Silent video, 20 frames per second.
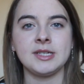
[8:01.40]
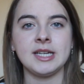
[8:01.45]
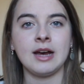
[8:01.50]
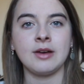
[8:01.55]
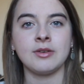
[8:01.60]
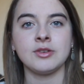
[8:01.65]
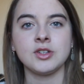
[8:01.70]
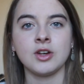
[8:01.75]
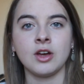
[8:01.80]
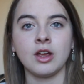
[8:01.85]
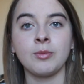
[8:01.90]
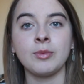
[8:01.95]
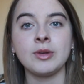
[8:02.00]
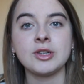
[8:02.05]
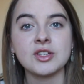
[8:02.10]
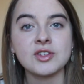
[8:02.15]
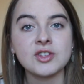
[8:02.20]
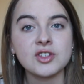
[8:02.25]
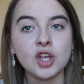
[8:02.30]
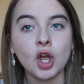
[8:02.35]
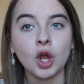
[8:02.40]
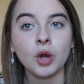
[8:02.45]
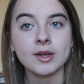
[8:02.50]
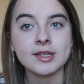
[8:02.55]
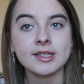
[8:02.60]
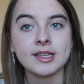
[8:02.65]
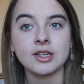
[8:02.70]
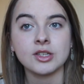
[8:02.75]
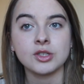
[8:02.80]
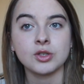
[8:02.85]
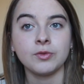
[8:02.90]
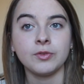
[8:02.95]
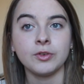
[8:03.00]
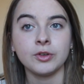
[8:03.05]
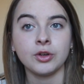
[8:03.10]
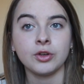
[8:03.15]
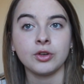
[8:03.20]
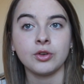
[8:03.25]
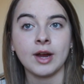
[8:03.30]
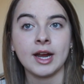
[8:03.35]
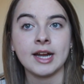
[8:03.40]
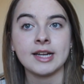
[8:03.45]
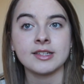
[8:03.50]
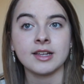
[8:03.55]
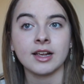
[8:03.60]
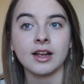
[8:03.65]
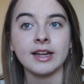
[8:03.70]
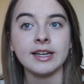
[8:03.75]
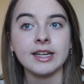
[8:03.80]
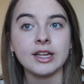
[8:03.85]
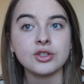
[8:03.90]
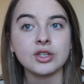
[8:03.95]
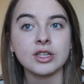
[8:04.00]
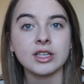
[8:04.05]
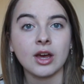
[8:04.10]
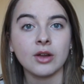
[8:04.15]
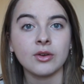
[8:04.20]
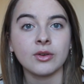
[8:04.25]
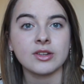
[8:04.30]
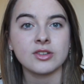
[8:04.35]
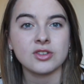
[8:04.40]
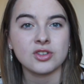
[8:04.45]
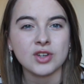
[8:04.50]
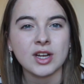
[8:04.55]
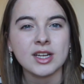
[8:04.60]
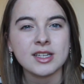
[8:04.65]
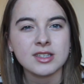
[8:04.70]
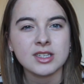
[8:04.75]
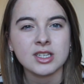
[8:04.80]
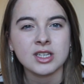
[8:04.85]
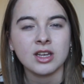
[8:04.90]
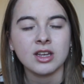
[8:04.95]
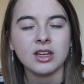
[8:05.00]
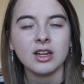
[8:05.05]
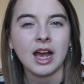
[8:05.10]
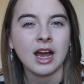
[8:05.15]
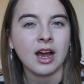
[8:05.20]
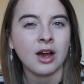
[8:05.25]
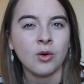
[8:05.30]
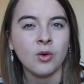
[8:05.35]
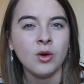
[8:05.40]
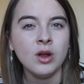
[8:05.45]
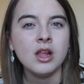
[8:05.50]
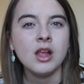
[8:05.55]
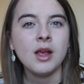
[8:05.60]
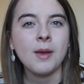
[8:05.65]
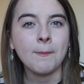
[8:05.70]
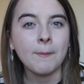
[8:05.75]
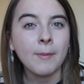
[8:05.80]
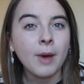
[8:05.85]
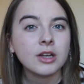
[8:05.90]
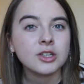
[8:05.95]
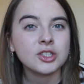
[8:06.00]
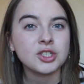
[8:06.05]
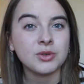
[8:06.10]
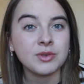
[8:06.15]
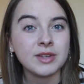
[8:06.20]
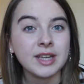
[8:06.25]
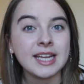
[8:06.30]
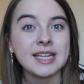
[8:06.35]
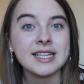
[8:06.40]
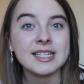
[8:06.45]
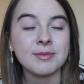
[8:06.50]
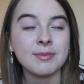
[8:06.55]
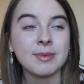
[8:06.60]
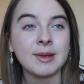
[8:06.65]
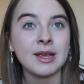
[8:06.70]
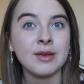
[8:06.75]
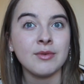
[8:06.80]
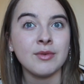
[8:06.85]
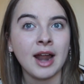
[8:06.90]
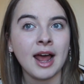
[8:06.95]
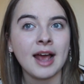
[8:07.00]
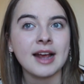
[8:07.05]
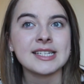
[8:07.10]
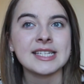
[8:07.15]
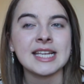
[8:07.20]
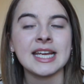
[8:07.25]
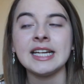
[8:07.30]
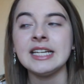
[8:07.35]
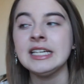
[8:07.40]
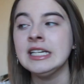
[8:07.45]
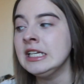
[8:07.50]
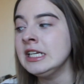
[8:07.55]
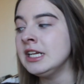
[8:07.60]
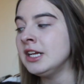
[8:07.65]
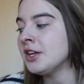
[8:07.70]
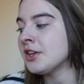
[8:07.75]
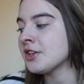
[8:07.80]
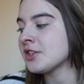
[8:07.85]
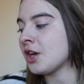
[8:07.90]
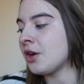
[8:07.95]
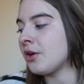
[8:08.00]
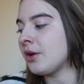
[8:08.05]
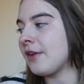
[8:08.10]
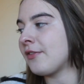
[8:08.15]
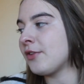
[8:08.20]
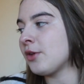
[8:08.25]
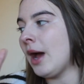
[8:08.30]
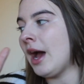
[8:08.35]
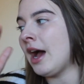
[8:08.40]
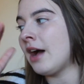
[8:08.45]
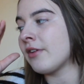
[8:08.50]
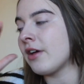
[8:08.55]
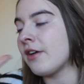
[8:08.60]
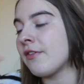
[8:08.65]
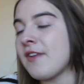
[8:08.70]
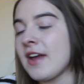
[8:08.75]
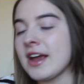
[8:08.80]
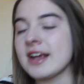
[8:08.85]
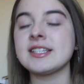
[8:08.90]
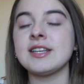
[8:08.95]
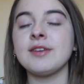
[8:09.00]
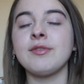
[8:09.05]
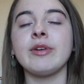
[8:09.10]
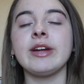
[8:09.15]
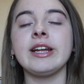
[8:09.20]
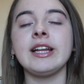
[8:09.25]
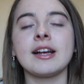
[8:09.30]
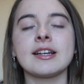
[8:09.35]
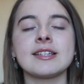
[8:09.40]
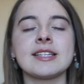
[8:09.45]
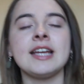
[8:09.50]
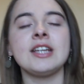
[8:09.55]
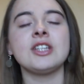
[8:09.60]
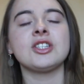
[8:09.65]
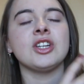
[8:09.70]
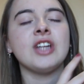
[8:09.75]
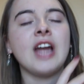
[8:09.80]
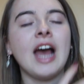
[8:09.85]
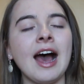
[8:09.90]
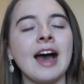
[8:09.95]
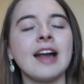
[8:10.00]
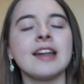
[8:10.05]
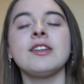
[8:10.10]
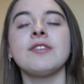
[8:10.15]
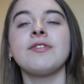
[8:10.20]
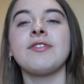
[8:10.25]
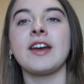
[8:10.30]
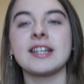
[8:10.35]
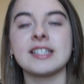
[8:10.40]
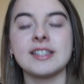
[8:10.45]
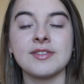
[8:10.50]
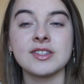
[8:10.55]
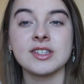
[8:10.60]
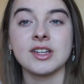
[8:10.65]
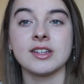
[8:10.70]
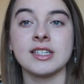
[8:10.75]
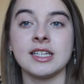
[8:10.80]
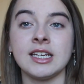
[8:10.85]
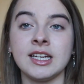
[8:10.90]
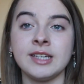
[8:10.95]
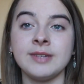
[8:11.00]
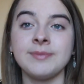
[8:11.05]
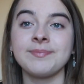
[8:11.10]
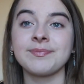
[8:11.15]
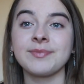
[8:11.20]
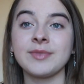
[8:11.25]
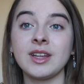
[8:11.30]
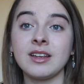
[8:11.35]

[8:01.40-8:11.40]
downtime, which is so essential for good grades. Like, I literally cannot stress to you how much you need to be relaxing. So if you have effective relaxation and effective study,